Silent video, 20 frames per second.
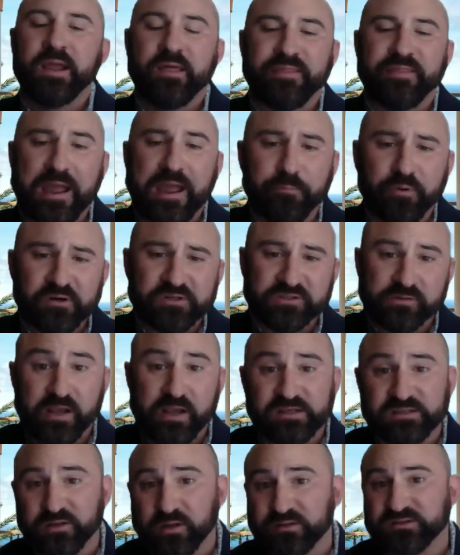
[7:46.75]
That
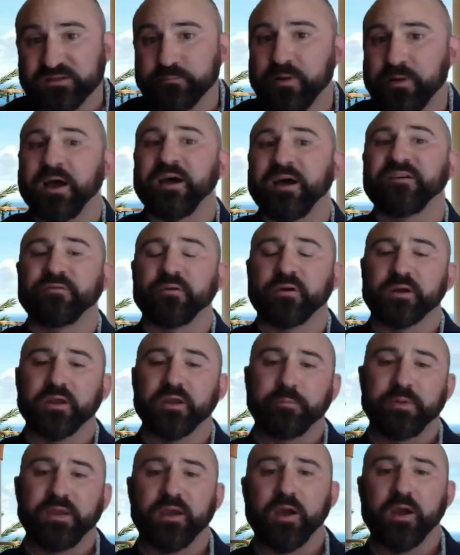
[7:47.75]
personalized custom offer
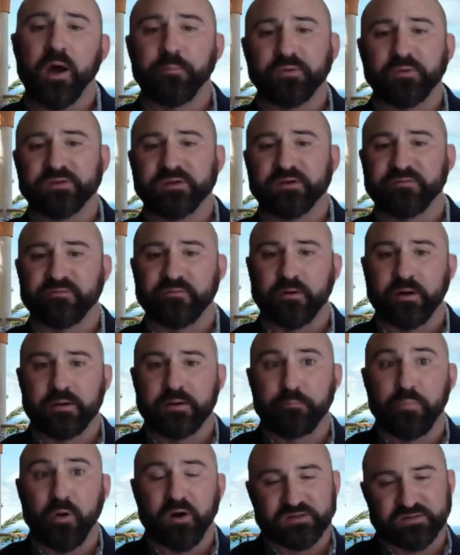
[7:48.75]
could be a couple
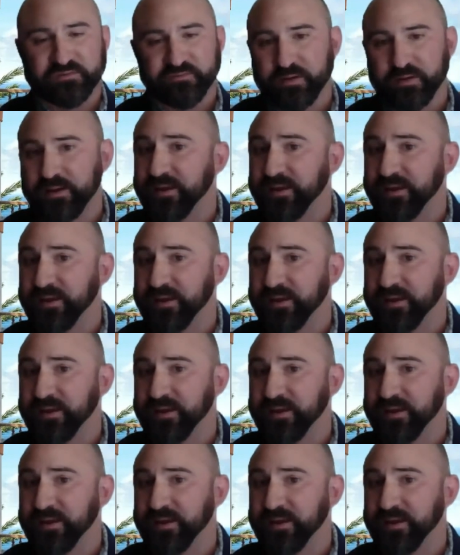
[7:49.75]
different parts of it.